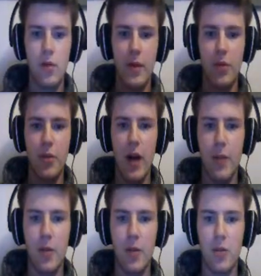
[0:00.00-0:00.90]
It pre
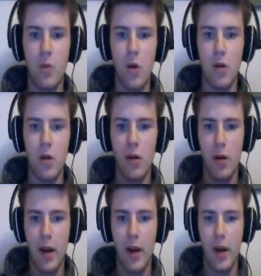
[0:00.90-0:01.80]
I pretty much walk.
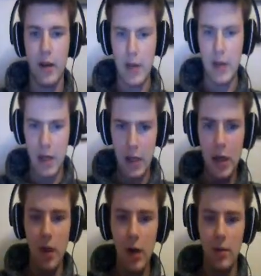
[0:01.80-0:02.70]
Okay.
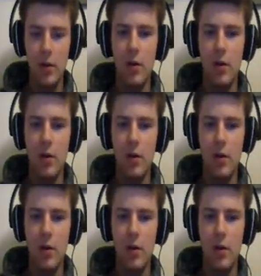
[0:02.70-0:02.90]
Ugh,